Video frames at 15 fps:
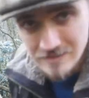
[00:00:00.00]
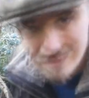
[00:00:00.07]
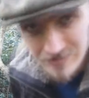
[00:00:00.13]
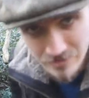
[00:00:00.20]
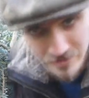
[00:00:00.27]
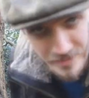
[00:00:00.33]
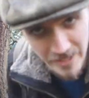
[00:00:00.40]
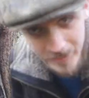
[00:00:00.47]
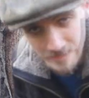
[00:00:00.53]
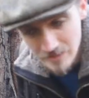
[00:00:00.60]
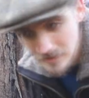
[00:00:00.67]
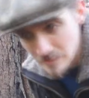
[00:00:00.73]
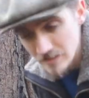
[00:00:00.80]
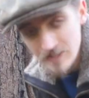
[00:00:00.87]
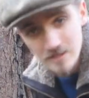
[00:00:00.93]
So yeah,
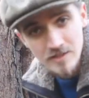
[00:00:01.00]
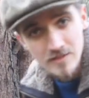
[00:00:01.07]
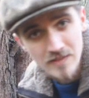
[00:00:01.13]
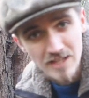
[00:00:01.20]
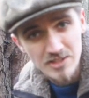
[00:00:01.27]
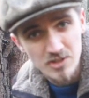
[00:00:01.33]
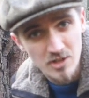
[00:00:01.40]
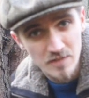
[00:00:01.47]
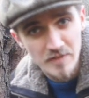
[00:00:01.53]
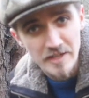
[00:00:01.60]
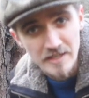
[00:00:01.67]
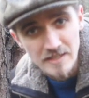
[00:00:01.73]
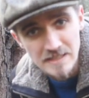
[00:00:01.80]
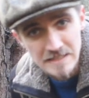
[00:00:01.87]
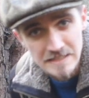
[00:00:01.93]
that's kind of it.
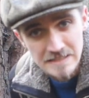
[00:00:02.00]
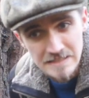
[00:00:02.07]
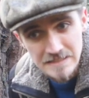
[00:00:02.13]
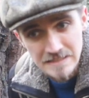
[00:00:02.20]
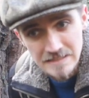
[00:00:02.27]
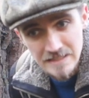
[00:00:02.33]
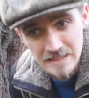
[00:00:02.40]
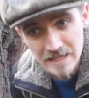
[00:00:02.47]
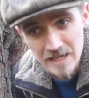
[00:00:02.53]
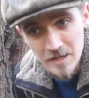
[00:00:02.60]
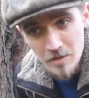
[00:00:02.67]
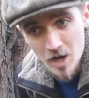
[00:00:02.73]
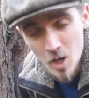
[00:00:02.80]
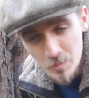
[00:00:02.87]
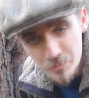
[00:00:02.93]

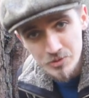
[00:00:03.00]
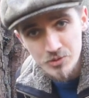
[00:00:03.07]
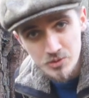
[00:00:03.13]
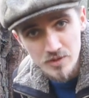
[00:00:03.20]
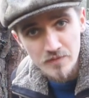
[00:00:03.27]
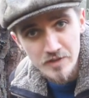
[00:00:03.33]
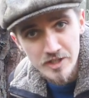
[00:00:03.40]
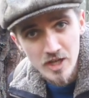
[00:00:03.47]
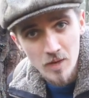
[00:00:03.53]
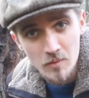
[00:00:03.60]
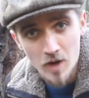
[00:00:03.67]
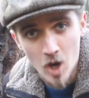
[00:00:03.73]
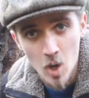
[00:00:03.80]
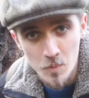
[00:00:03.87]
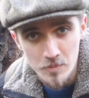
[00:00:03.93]
I hope you enjoyed the video.
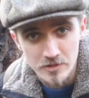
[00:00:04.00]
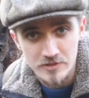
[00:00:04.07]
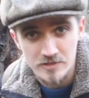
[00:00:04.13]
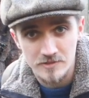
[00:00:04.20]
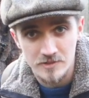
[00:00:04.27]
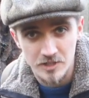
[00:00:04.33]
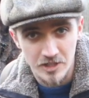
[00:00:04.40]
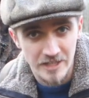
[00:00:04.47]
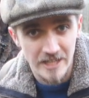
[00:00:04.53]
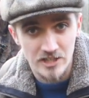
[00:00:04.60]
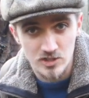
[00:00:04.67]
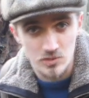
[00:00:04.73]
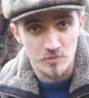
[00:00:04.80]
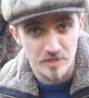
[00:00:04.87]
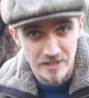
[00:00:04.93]
I hope you can
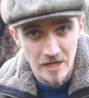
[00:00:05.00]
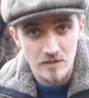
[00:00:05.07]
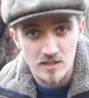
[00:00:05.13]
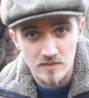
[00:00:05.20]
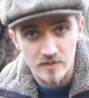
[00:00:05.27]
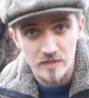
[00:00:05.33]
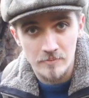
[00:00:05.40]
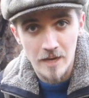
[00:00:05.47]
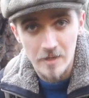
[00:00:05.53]
get something out of it.